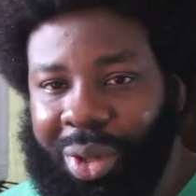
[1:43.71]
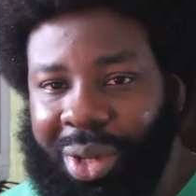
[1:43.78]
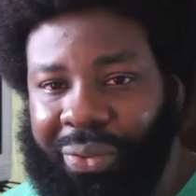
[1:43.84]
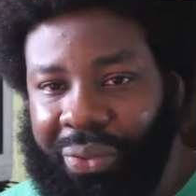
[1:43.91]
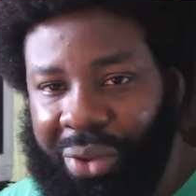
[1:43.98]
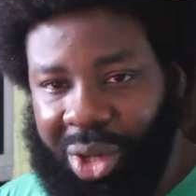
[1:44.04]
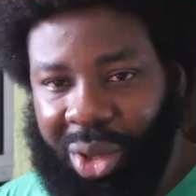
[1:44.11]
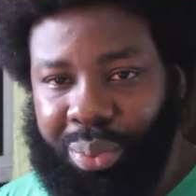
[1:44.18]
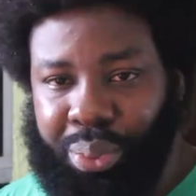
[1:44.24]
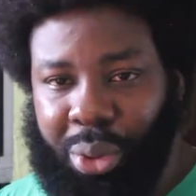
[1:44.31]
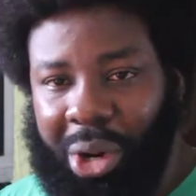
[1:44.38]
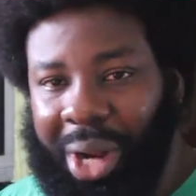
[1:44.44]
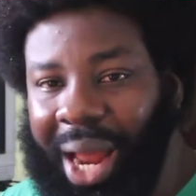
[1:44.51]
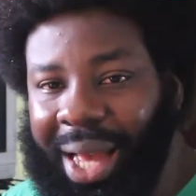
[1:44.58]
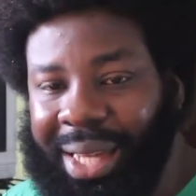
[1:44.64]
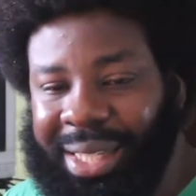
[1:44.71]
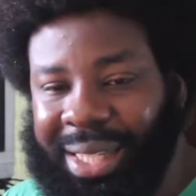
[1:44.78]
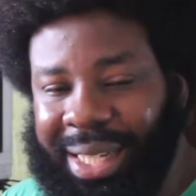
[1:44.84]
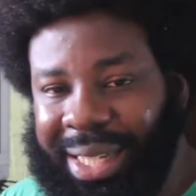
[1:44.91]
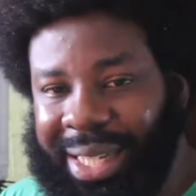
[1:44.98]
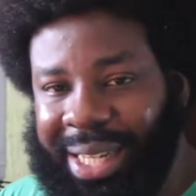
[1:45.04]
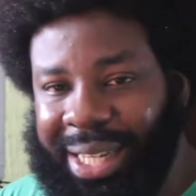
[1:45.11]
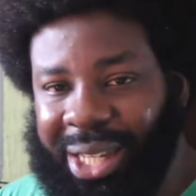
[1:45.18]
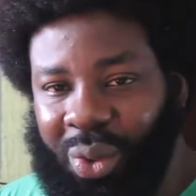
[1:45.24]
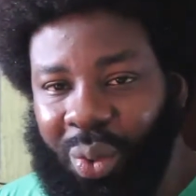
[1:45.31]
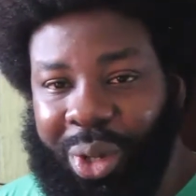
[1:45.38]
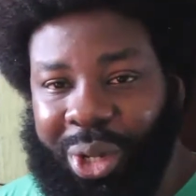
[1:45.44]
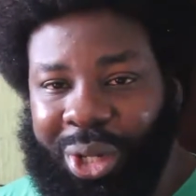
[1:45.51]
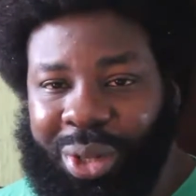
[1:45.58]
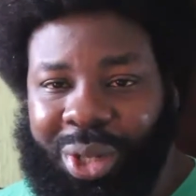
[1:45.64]
video broadcast, and then you
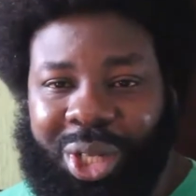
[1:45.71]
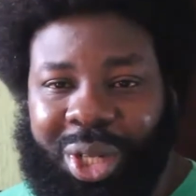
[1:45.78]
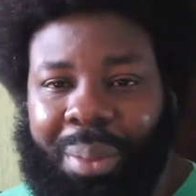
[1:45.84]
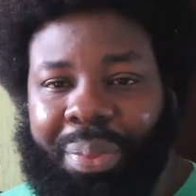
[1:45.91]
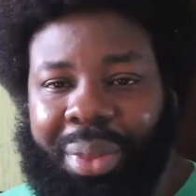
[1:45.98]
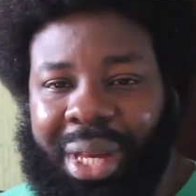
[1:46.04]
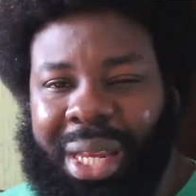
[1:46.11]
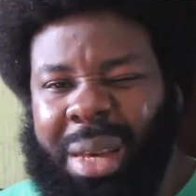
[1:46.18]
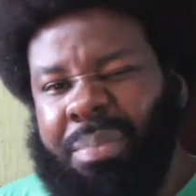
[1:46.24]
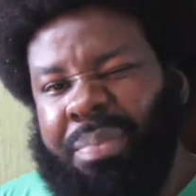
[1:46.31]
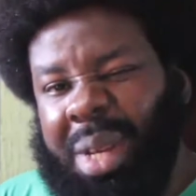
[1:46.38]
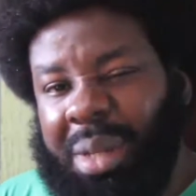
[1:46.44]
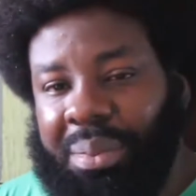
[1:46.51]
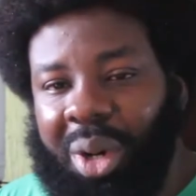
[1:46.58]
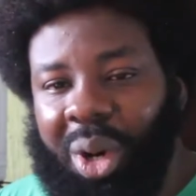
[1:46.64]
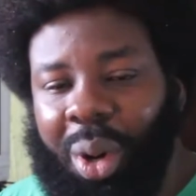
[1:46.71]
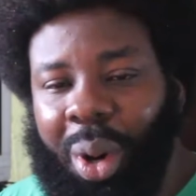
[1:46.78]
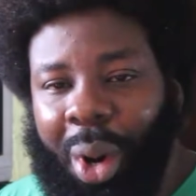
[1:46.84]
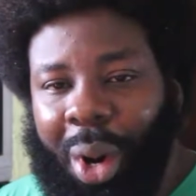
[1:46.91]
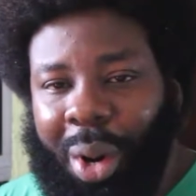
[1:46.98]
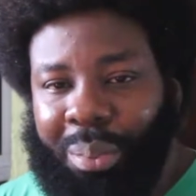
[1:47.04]
want to use something a bit more